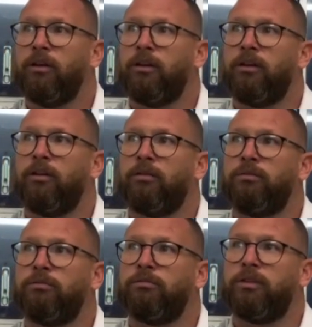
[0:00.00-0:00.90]
you know,
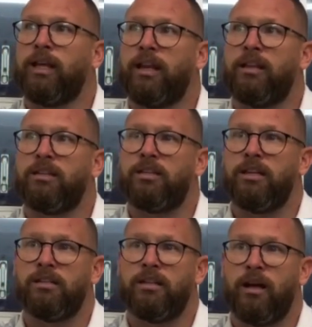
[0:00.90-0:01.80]
the end of the
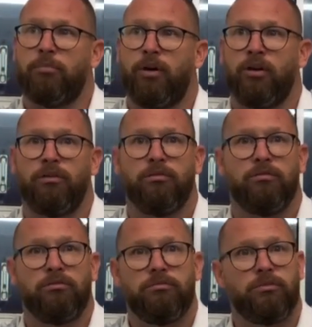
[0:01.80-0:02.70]
season, that point
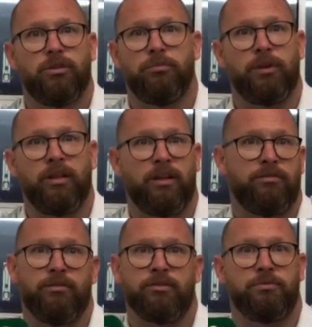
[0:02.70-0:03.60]
could be the
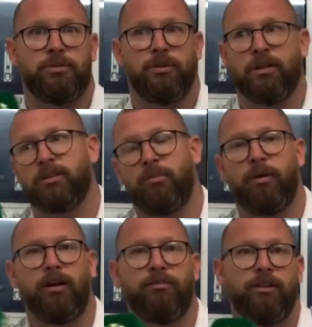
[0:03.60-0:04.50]
difference between a top
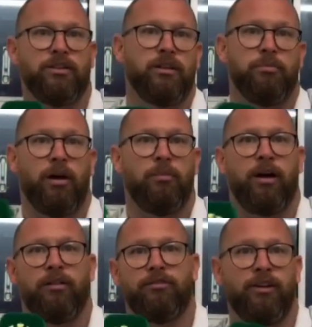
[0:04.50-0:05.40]
half finish and a bottom
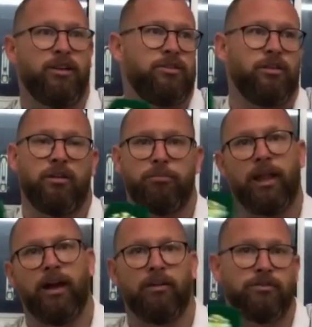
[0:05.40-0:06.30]
half finish, or
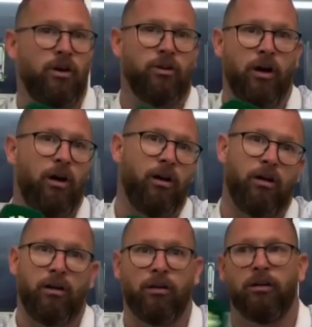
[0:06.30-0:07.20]
playoffs or not,
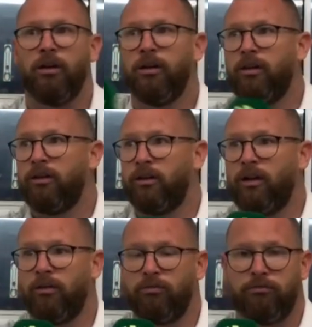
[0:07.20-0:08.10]
or you
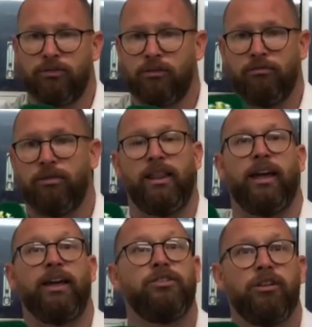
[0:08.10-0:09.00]
know,
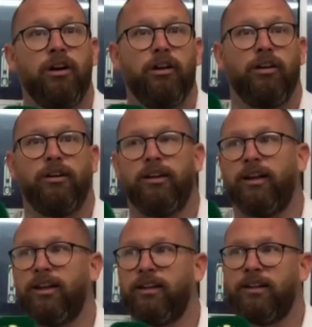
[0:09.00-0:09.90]
relegation or not.
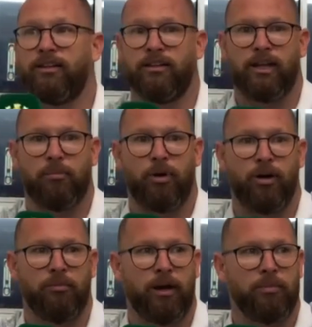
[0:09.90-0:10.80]
Like, that
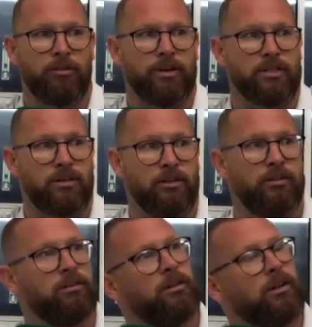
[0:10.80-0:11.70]
point might be critical, and